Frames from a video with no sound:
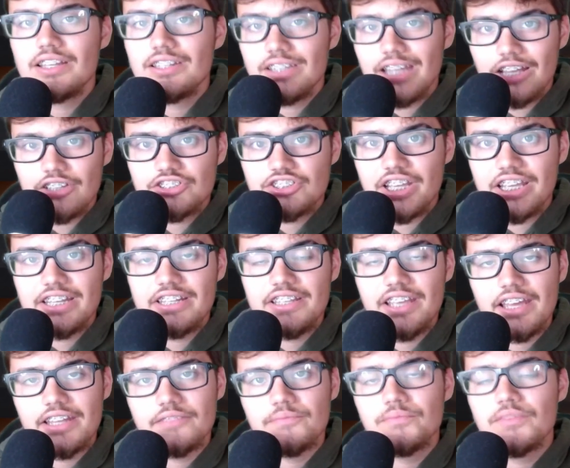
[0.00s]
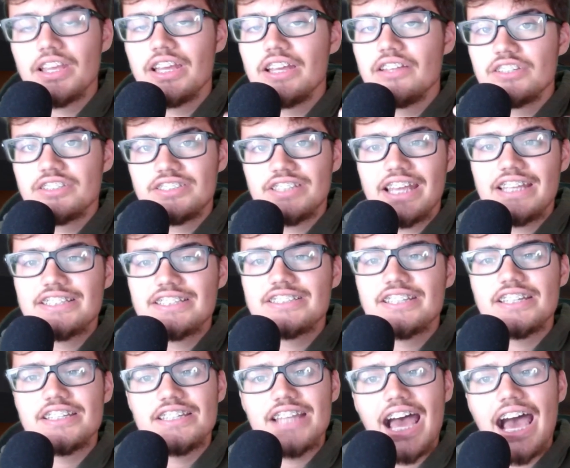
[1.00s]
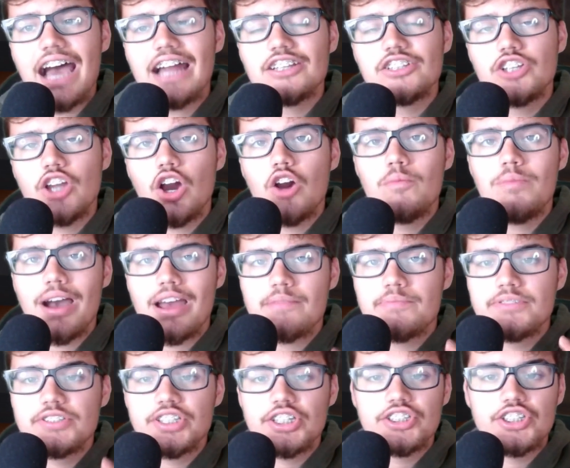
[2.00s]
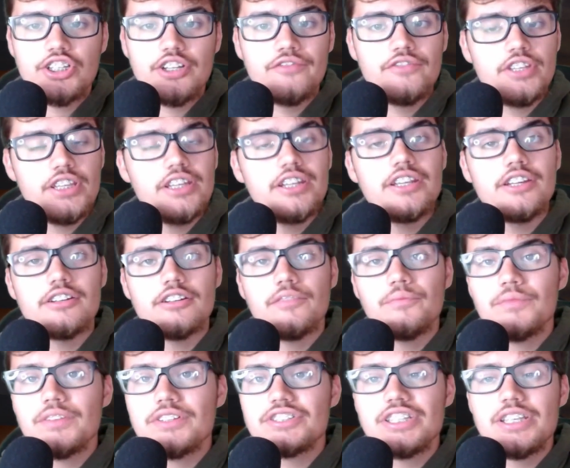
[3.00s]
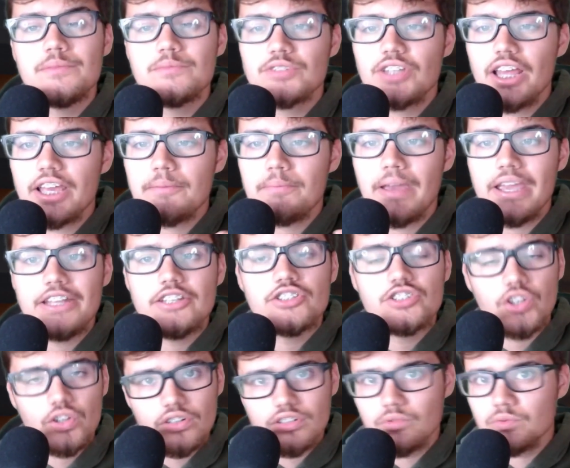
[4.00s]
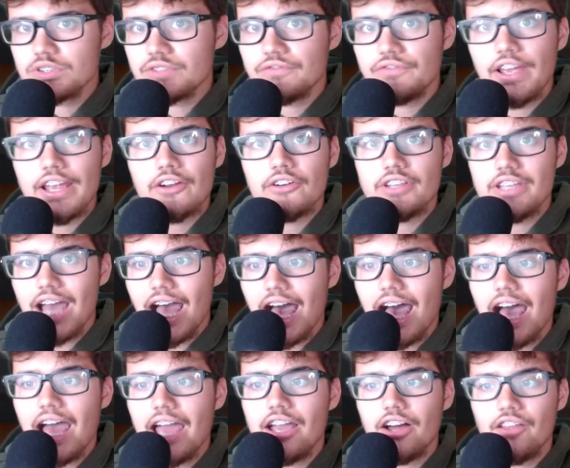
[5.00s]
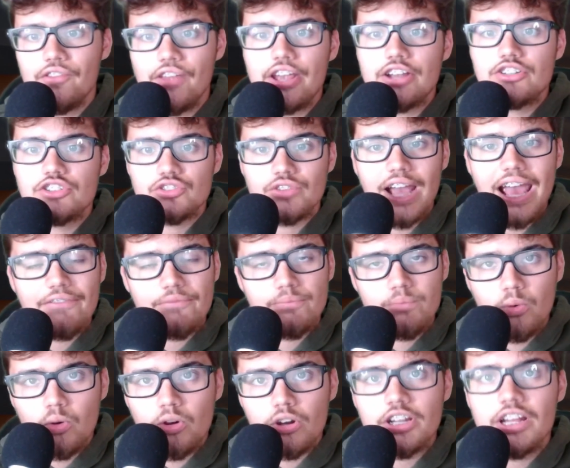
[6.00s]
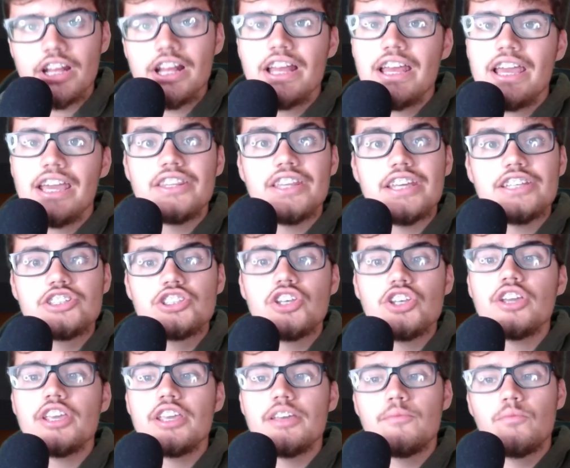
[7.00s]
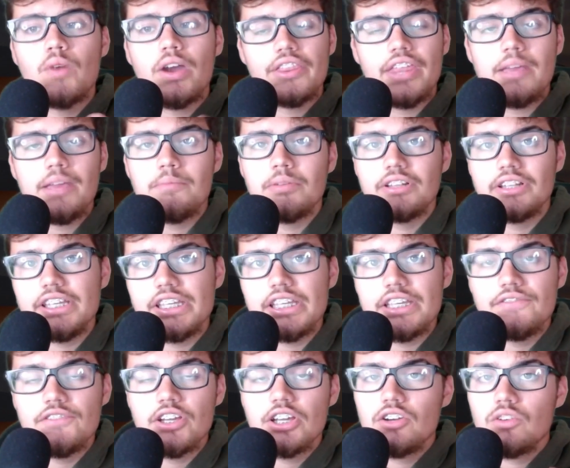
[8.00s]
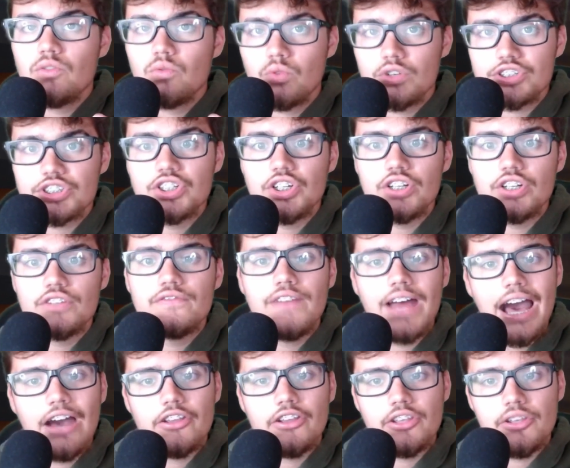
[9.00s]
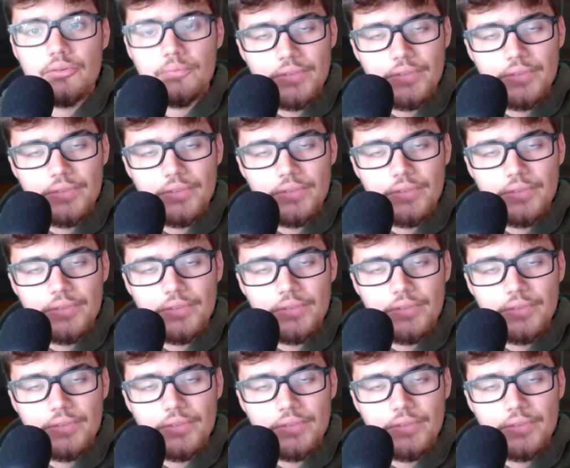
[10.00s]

Now, I'll say it again. The Saints did not go by position of need here. It seems like Payton Turner was very high on their draft board, and they took him where they believed was good value.